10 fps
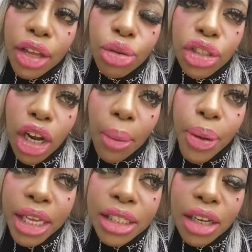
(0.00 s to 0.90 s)
start
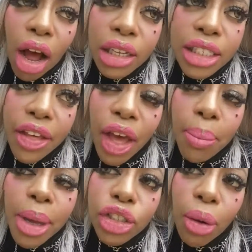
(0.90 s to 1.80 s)
pissing all day. That
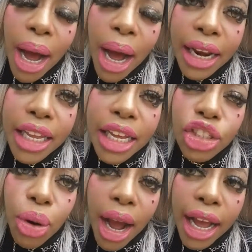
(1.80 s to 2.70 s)
means your body is
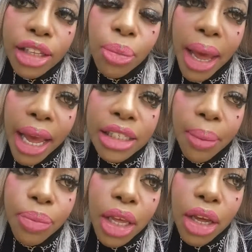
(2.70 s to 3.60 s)
trying to make
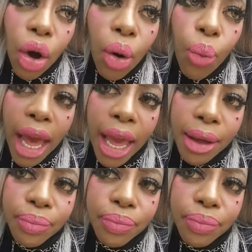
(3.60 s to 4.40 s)
something go away.